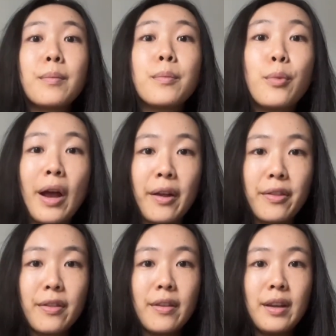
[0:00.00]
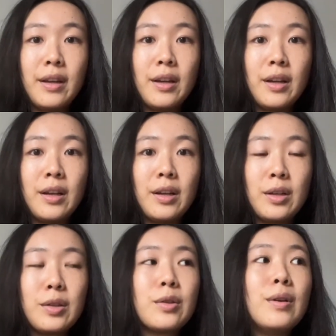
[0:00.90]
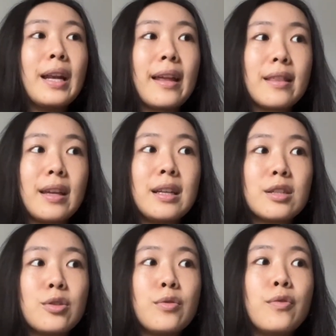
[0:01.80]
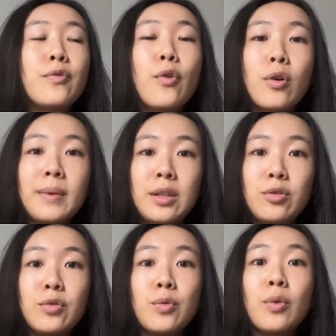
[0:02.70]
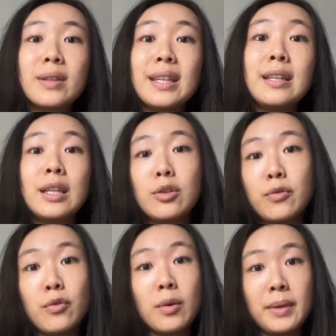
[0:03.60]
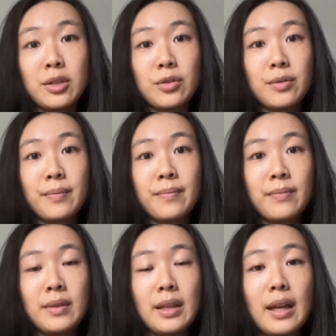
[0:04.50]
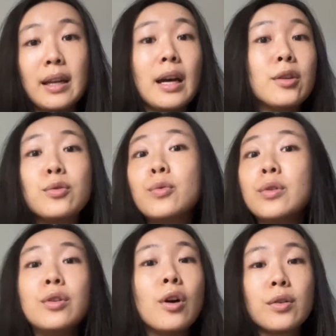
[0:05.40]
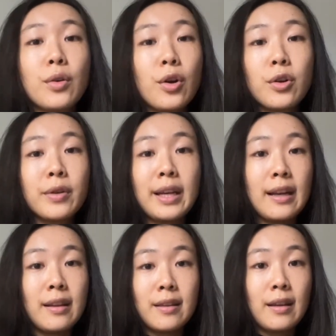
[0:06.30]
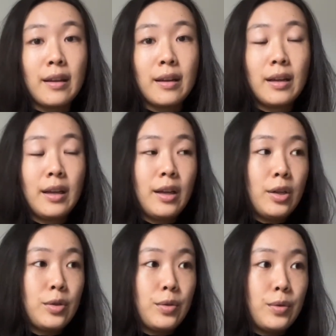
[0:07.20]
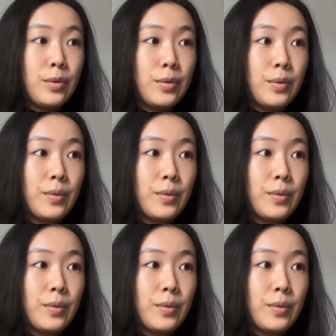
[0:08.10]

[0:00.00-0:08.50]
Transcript: breath, to let things to form into what they need to form into. And I would not hurry anything to